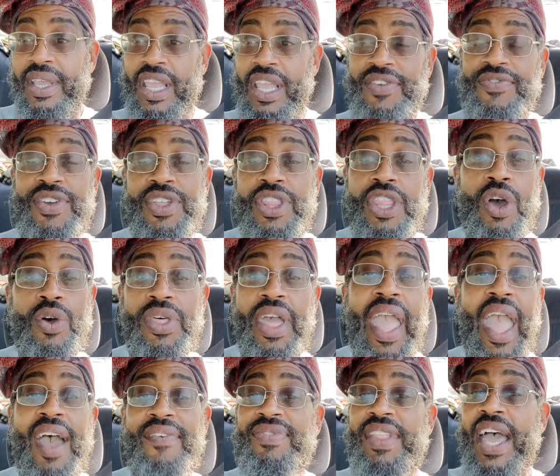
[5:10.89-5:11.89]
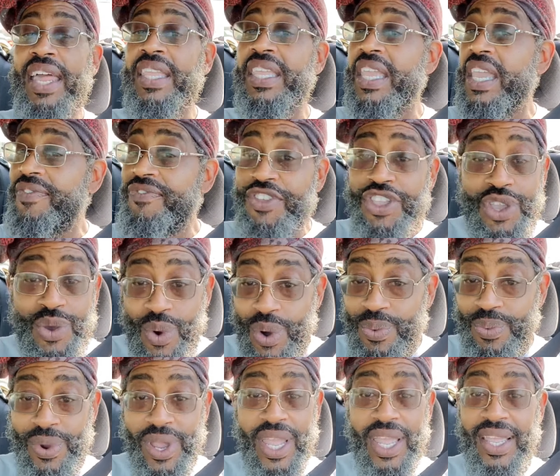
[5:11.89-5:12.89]
even though they have not given you
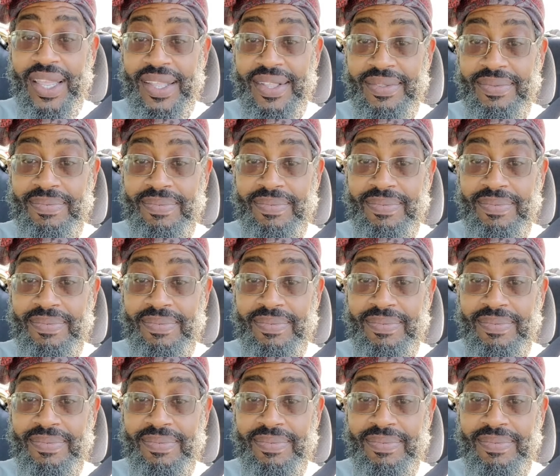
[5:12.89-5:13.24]
a ring?